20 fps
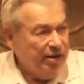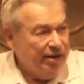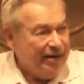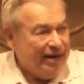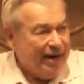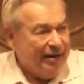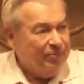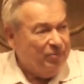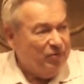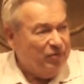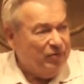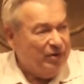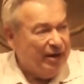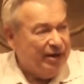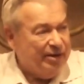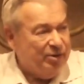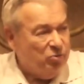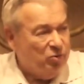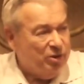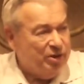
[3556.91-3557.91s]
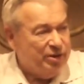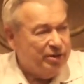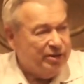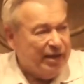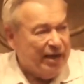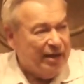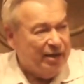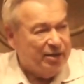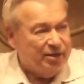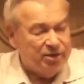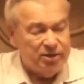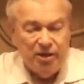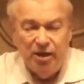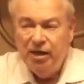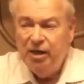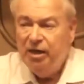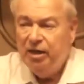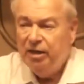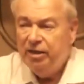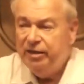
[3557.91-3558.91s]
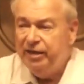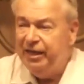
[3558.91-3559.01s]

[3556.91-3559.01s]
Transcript: in April of '91 in Dallas,